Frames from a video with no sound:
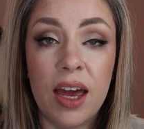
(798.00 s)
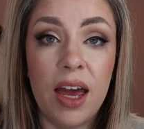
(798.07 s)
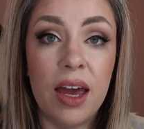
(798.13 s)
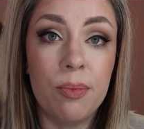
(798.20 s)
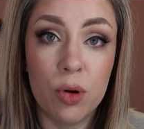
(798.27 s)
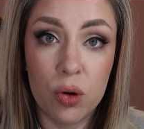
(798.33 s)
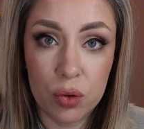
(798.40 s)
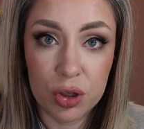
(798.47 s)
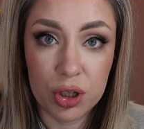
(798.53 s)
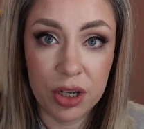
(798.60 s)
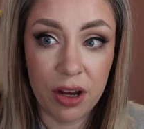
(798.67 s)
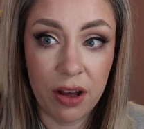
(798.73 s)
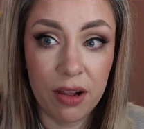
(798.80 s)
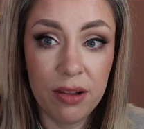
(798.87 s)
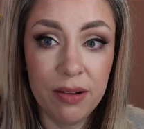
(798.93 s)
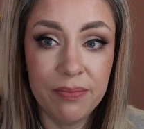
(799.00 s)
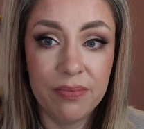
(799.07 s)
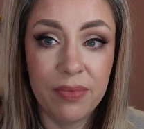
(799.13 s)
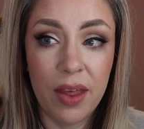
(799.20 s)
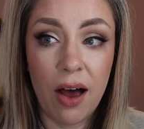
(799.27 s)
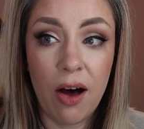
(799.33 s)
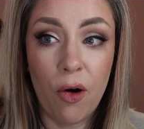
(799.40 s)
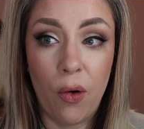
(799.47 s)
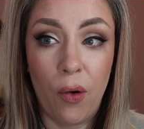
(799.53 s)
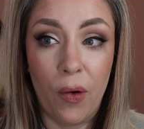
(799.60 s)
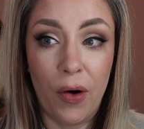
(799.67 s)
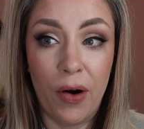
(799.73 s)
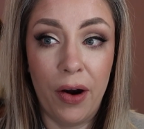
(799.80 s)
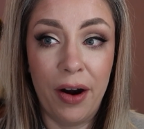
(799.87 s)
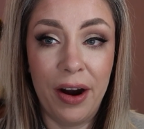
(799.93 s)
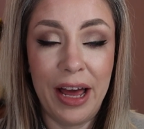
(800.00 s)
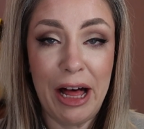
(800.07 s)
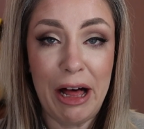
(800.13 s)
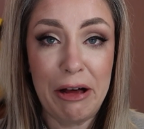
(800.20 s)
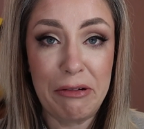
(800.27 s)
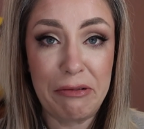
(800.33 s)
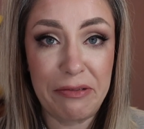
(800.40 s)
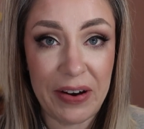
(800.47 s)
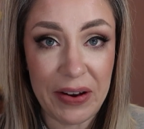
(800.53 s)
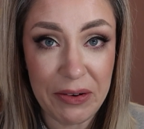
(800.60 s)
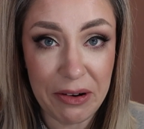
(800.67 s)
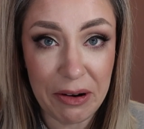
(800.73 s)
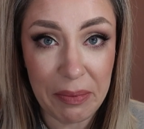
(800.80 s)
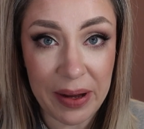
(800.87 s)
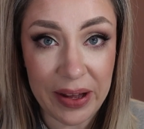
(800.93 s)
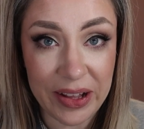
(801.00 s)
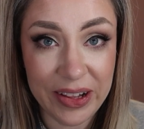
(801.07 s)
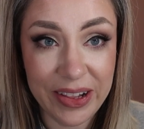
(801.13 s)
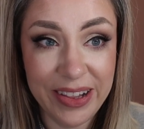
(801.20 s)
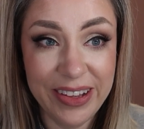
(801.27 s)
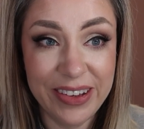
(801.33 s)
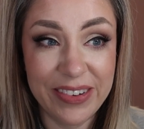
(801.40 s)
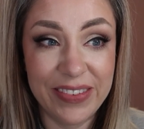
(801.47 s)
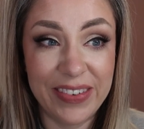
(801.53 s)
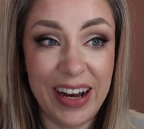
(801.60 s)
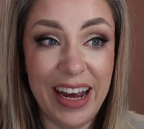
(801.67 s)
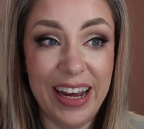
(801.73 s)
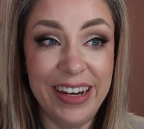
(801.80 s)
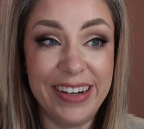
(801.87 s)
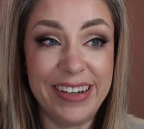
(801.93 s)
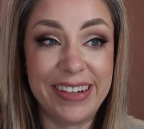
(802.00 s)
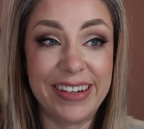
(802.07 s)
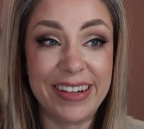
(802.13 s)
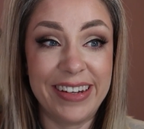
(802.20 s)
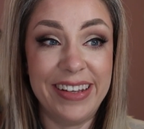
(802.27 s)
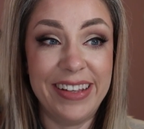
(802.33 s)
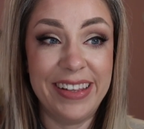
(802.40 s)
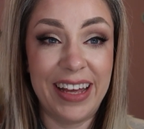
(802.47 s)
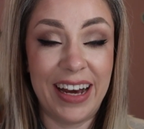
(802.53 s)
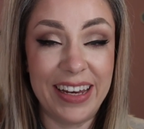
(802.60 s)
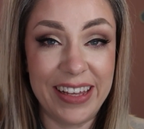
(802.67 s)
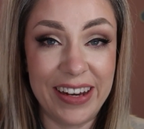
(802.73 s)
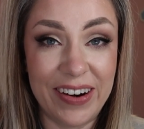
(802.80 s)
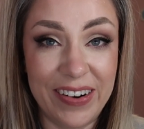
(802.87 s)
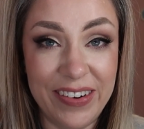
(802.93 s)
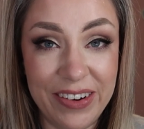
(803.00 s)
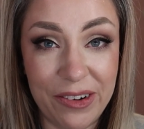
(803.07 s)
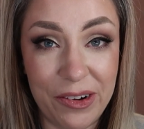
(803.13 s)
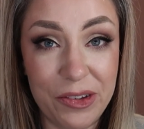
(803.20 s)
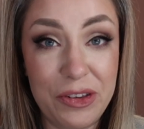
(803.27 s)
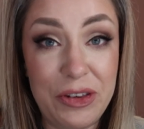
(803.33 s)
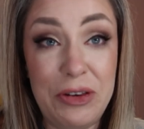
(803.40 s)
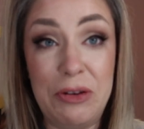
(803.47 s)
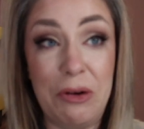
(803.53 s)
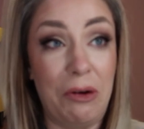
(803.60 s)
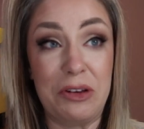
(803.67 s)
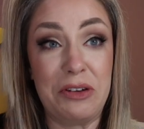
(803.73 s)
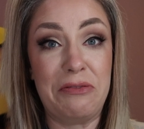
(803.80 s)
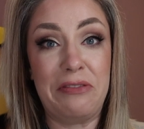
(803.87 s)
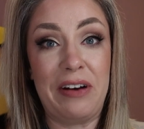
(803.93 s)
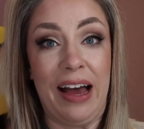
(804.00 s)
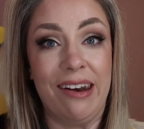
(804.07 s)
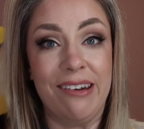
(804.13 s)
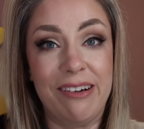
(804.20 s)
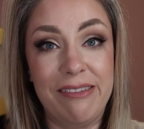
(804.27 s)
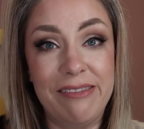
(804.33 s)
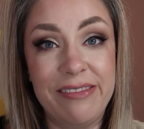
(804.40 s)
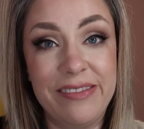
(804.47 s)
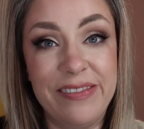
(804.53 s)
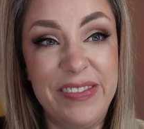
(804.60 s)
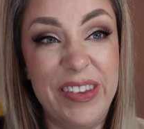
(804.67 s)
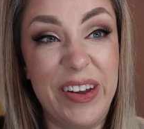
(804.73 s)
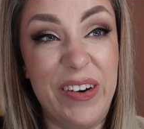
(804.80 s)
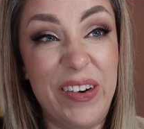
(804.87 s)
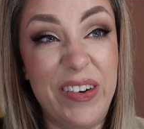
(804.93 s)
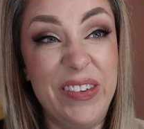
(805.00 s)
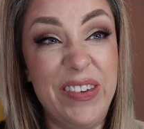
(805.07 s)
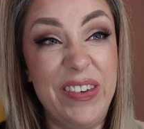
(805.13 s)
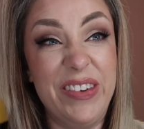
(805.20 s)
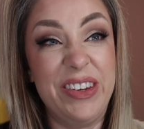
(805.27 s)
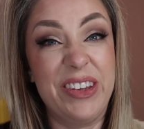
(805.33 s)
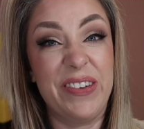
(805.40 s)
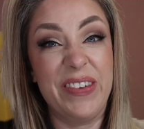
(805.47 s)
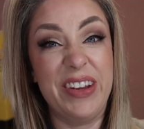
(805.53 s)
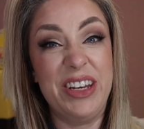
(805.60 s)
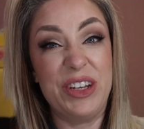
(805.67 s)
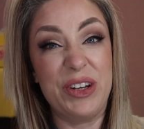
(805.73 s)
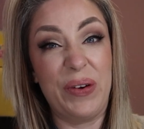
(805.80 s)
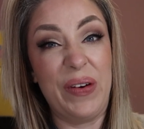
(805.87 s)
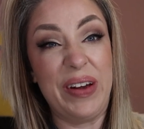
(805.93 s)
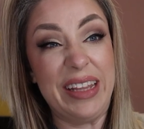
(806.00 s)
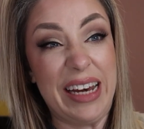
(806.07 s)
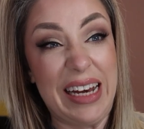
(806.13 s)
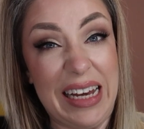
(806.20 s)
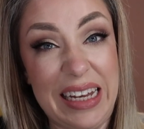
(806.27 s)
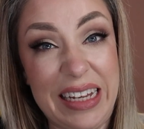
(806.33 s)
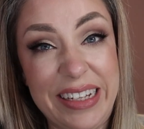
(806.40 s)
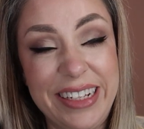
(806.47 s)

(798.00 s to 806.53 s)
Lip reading: emotional or vulnerable, which I dare not a fan of, don't enjoy that.